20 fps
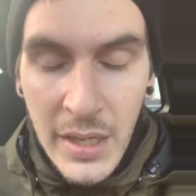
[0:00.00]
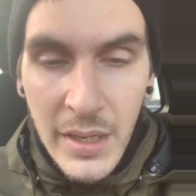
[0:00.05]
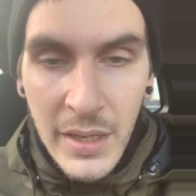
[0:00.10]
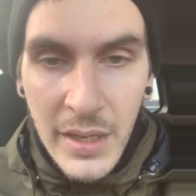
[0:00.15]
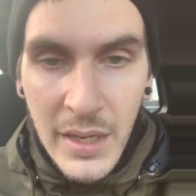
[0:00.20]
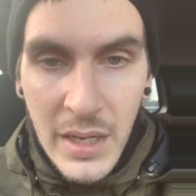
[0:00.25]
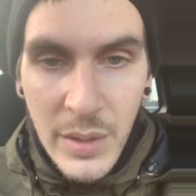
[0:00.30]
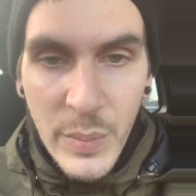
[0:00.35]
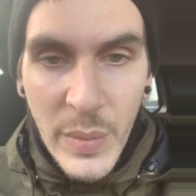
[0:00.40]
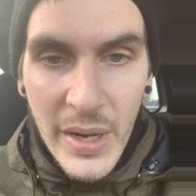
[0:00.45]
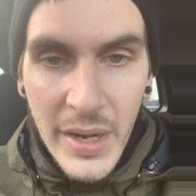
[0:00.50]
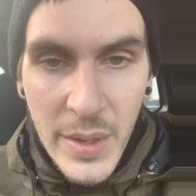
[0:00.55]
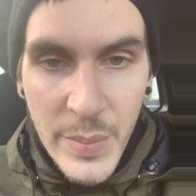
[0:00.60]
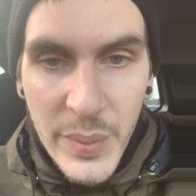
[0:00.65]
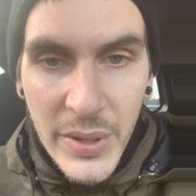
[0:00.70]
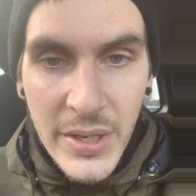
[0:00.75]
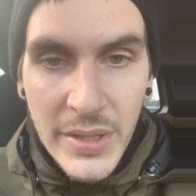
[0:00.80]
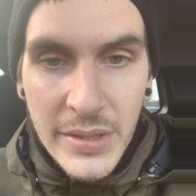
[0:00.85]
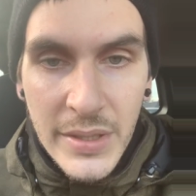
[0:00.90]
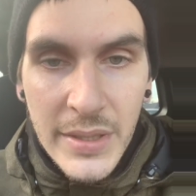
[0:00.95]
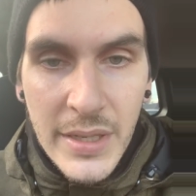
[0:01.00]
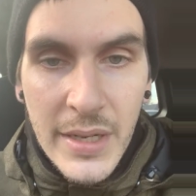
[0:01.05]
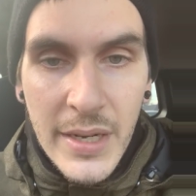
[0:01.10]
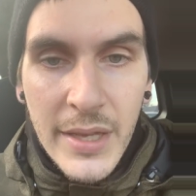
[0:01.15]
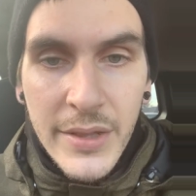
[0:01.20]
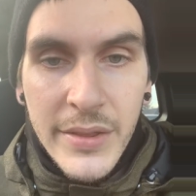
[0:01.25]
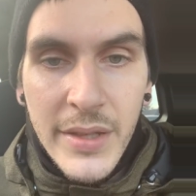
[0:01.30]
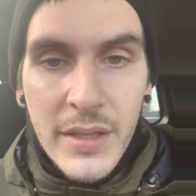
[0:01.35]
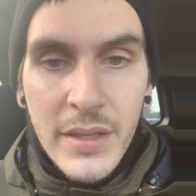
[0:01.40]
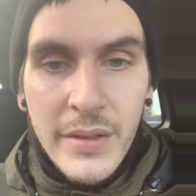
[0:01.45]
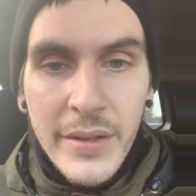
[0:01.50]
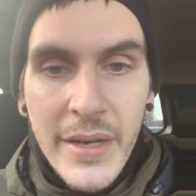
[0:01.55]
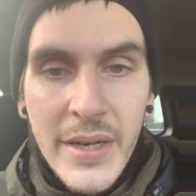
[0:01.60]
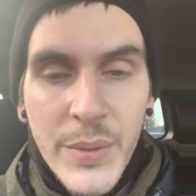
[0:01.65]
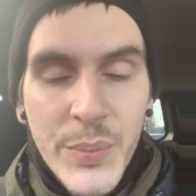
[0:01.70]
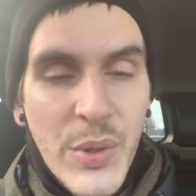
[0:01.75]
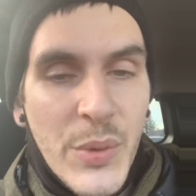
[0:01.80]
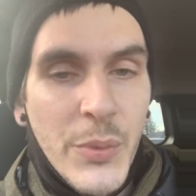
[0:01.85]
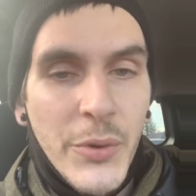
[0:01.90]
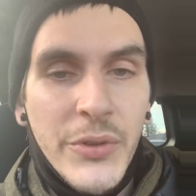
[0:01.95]
in my opinion. And I think a lot
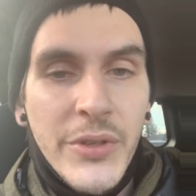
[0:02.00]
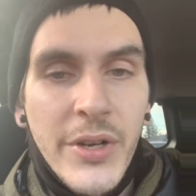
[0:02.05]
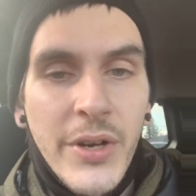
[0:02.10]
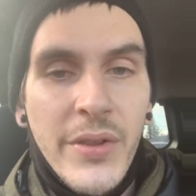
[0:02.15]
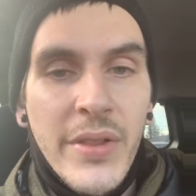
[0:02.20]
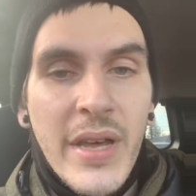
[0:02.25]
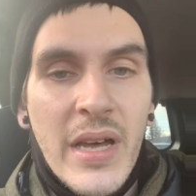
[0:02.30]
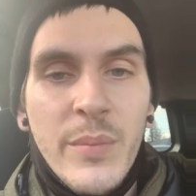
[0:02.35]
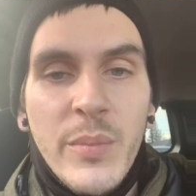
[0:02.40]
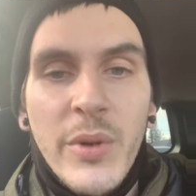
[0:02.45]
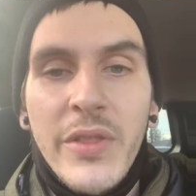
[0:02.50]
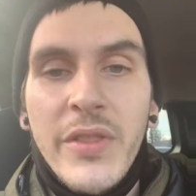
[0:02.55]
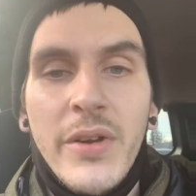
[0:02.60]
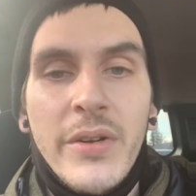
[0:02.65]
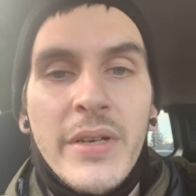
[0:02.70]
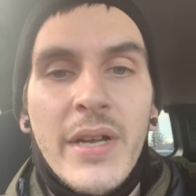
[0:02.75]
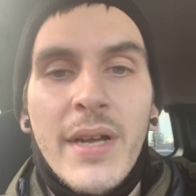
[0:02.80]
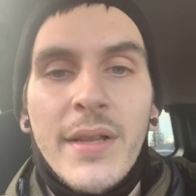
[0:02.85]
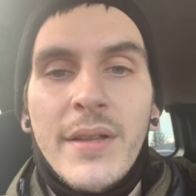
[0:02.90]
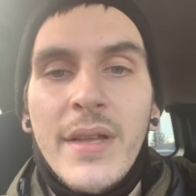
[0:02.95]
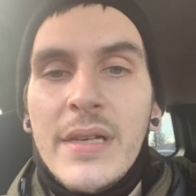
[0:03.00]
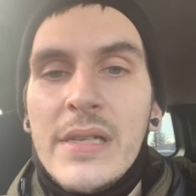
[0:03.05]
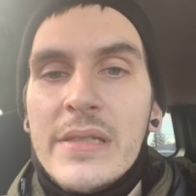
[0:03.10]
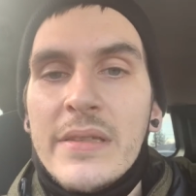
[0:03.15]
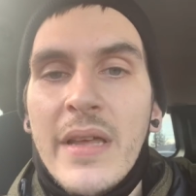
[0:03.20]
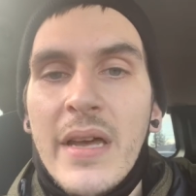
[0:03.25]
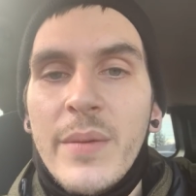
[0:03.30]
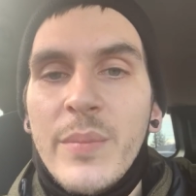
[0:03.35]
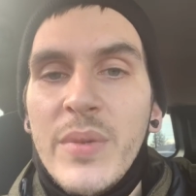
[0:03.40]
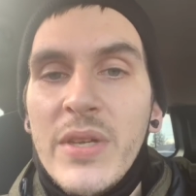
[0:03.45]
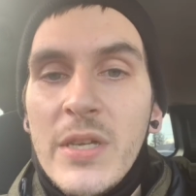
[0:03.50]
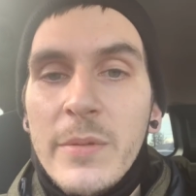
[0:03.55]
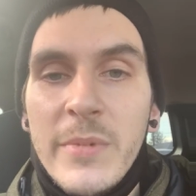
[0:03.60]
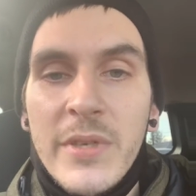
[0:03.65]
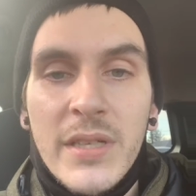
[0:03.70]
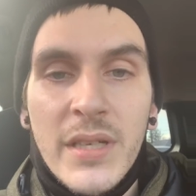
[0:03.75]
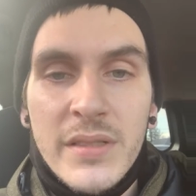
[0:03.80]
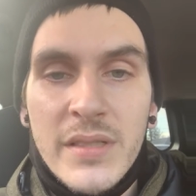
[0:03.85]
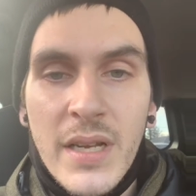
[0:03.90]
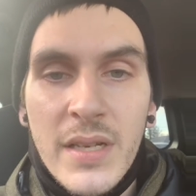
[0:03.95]
of people know that, but they're not letting that be,
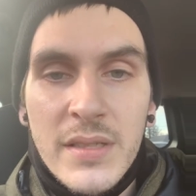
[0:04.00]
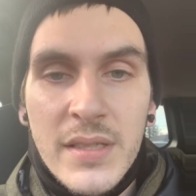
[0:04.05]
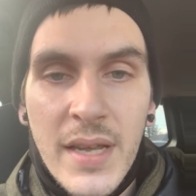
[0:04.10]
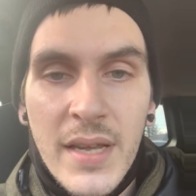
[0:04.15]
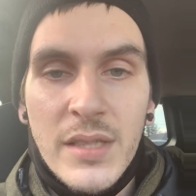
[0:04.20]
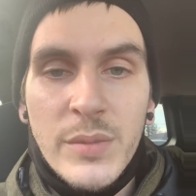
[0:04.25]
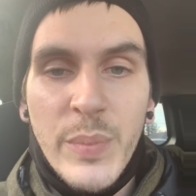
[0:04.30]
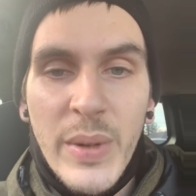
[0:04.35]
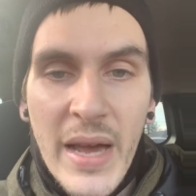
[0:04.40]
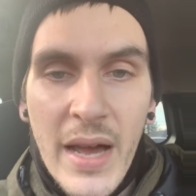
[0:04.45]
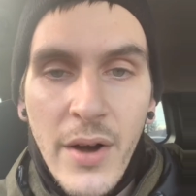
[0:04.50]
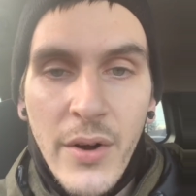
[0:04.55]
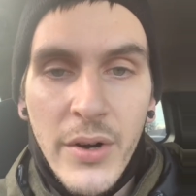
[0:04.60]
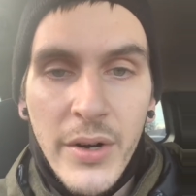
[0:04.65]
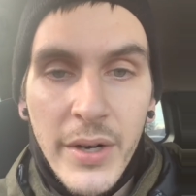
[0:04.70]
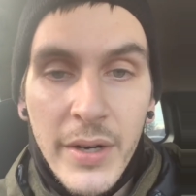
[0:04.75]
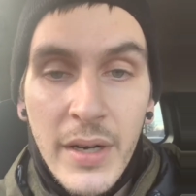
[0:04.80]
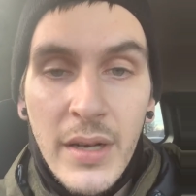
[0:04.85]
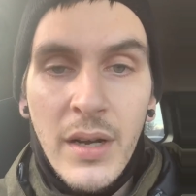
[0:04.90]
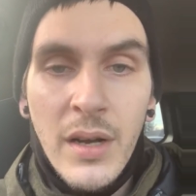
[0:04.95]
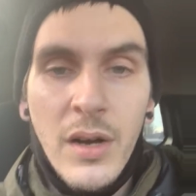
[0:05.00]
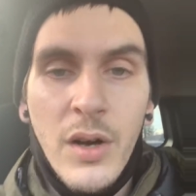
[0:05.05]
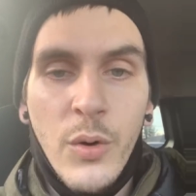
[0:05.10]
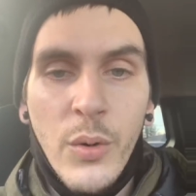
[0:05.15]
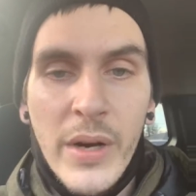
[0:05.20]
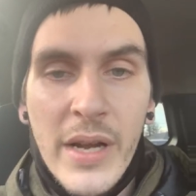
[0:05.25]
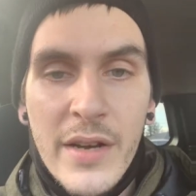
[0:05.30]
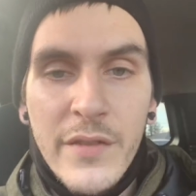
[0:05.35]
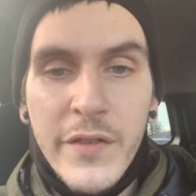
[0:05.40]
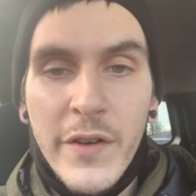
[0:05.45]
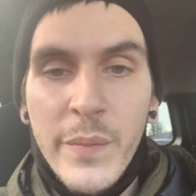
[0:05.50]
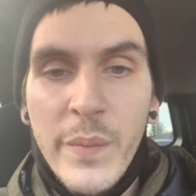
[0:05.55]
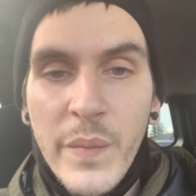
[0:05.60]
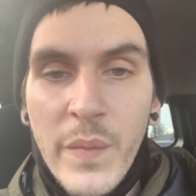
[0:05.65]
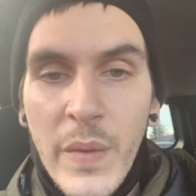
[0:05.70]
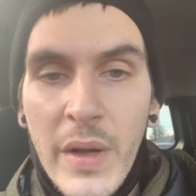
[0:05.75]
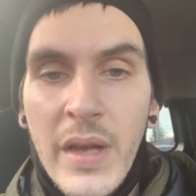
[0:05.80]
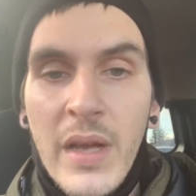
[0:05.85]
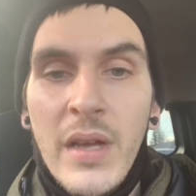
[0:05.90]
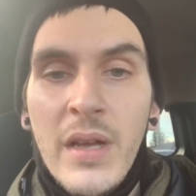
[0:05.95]
because that takes power away from
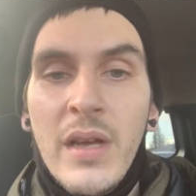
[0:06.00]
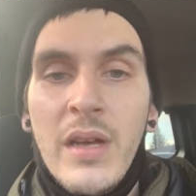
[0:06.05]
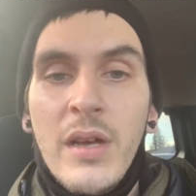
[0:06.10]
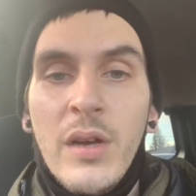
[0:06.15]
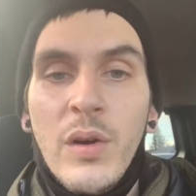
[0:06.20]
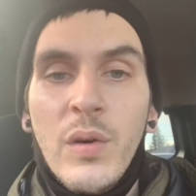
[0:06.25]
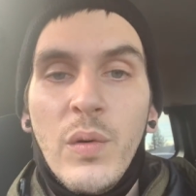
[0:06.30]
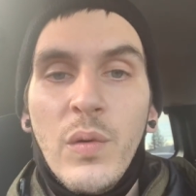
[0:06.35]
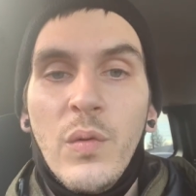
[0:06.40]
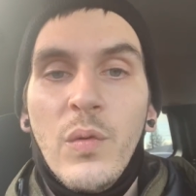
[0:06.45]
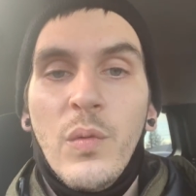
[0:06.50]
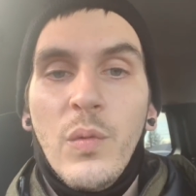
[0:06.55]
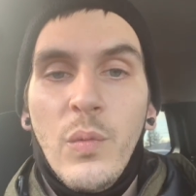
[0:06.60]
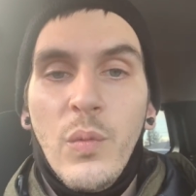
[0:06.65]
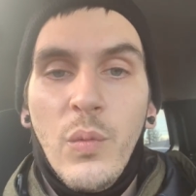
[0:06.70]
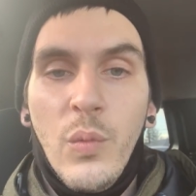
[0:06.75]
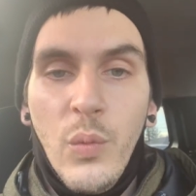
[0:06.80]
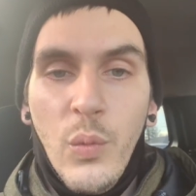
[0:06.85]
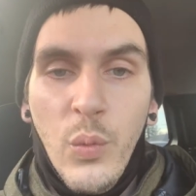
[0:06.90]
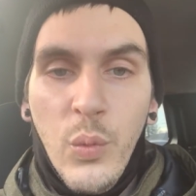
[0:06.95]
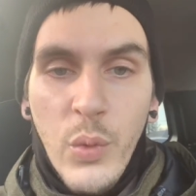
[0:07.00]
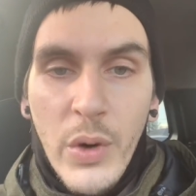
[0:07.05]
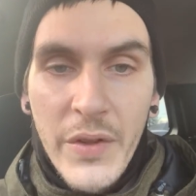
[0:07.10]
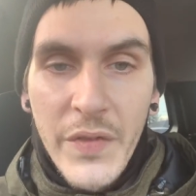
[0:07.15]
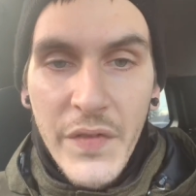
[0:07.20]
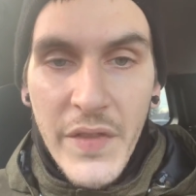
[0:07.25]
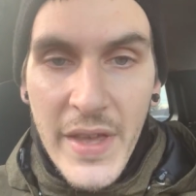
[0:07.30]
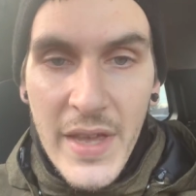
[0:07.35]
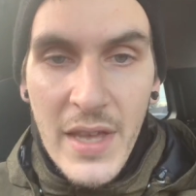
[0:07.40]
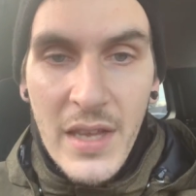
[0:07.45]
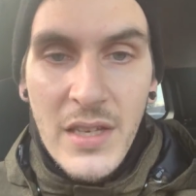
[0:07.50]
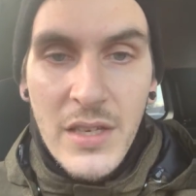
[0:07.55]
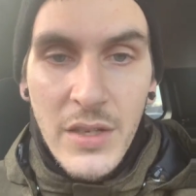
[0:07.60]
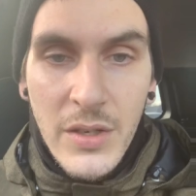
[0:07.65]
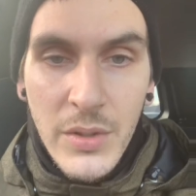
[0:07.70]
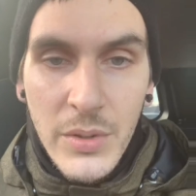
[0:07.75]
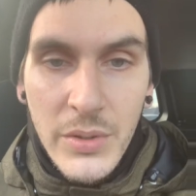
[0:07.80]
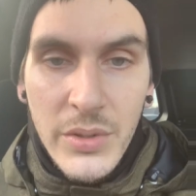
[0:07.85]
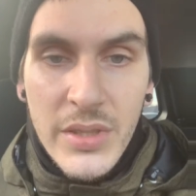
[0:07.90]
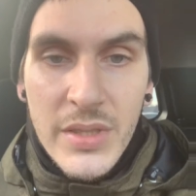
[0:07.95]
what they
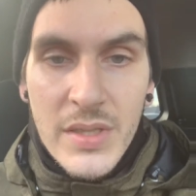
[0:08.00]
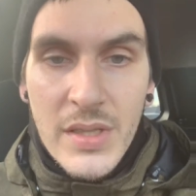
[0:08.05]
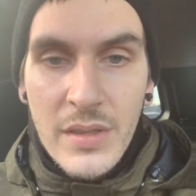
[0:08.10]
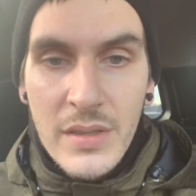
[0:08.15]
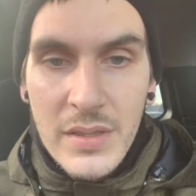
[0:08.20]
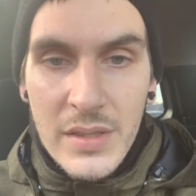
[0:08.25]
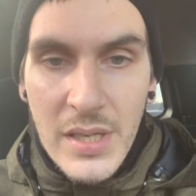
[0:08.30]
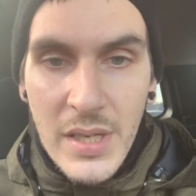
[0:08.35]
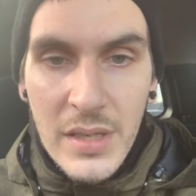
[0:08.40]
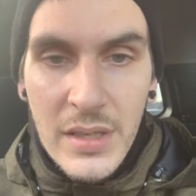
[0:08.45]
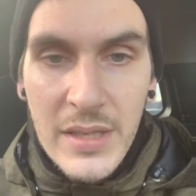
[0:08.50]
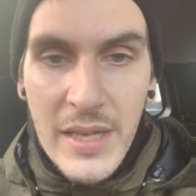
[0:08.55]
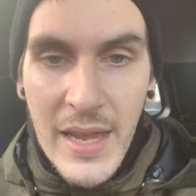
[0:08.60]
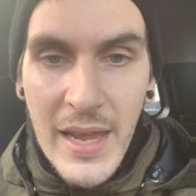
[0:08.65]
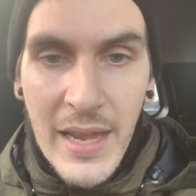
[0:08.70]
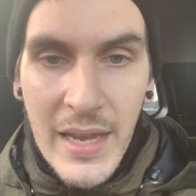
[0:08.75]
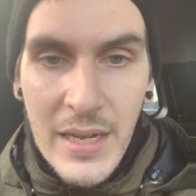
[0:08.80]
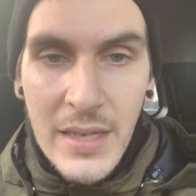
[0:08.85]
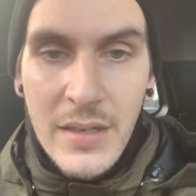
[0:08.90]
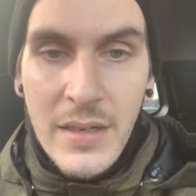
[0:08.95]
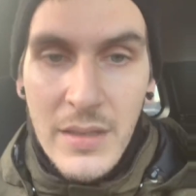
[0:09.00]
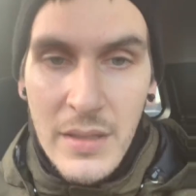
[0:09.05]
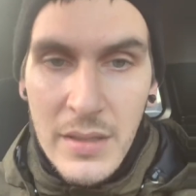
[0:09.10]
use to gain